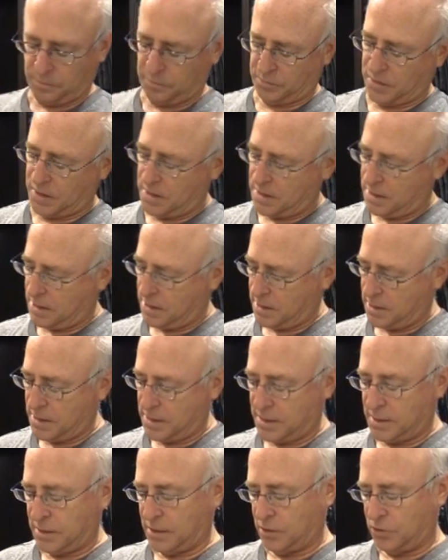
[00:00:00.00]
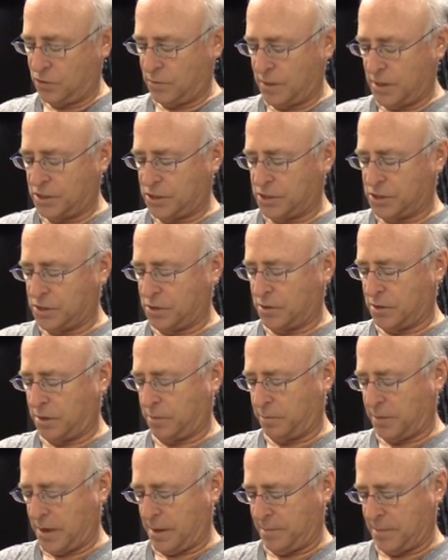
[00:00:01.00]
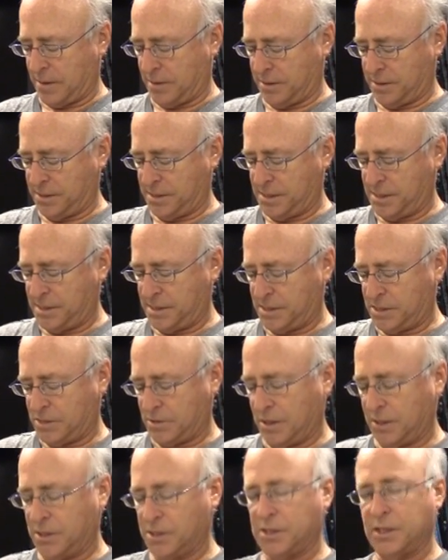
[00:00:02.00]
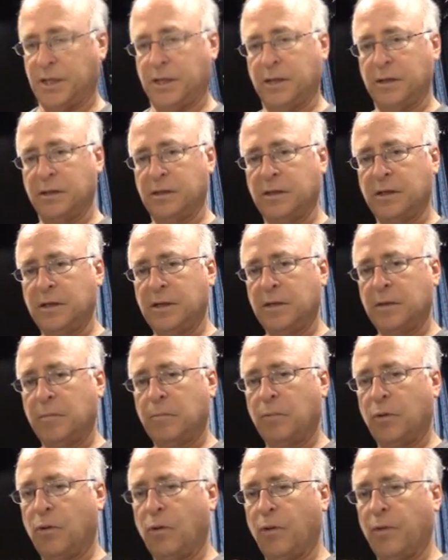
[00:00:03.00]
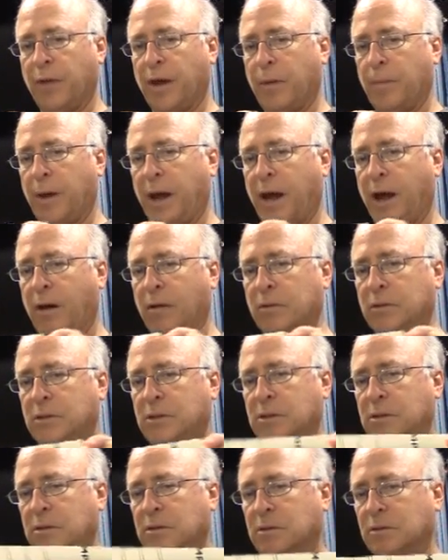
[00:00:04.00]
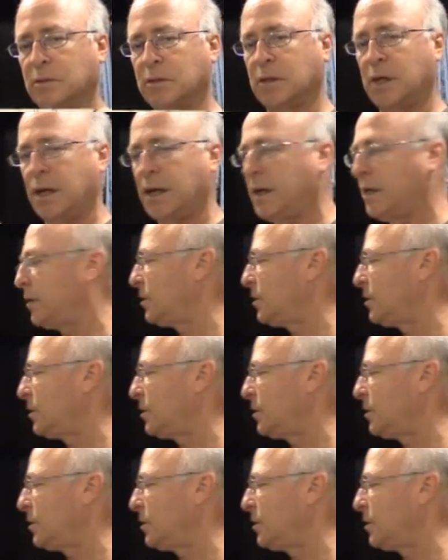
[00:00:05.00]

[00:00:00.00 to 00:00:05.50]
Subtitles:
and the directions aren't going to pop out as easy, so I just need to pull them out. Okay,